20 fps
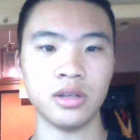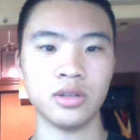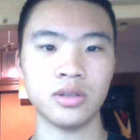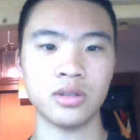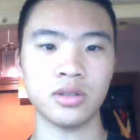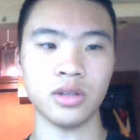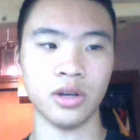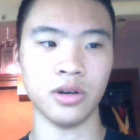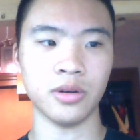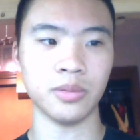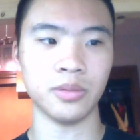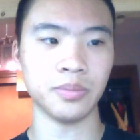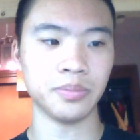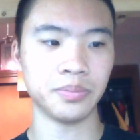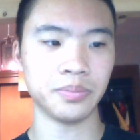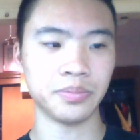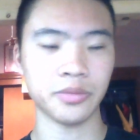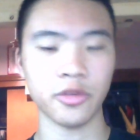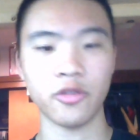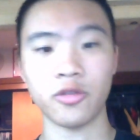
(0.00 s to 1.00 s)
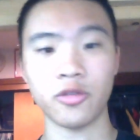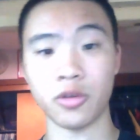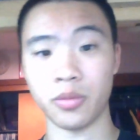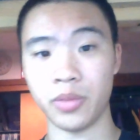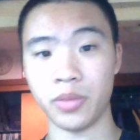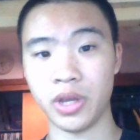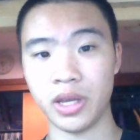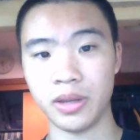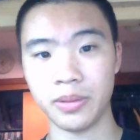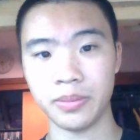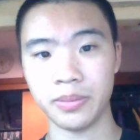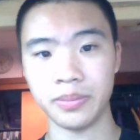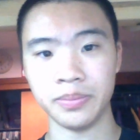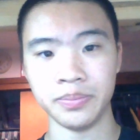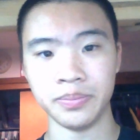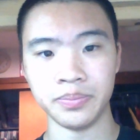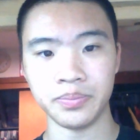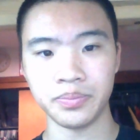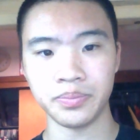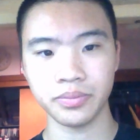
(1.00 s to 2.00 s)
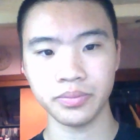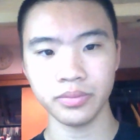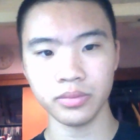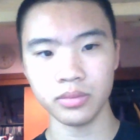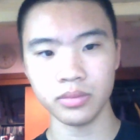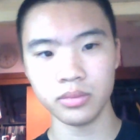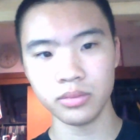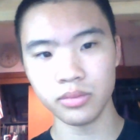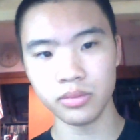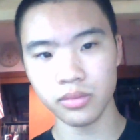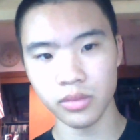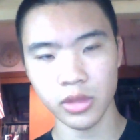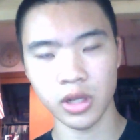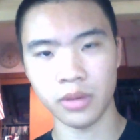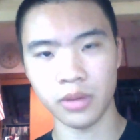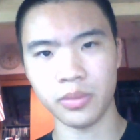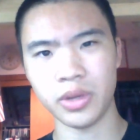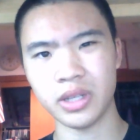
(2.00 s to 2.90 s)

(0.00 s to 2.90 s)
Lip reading: So for me, it